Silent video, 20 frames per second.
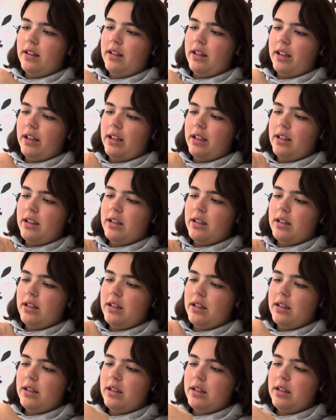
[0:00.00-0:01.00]
Like,
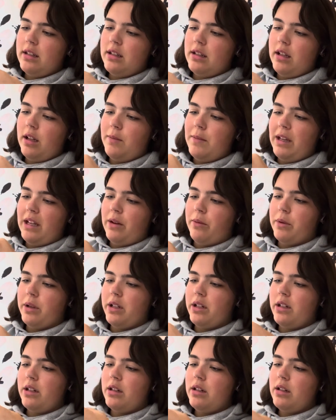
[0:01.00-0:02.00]
I'll make it work.